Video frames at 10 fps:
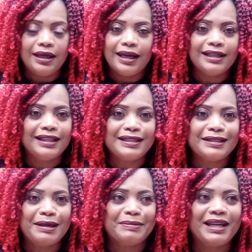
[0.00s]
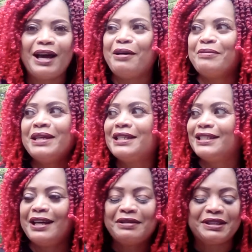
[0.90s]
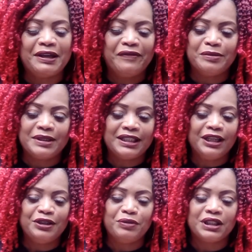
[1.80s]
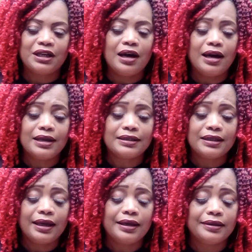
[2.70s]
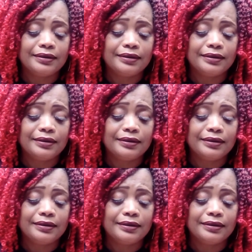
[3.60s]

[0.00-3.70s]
Ain't that something? I don't mean to sound selfish. I'm just telling you what the cards say.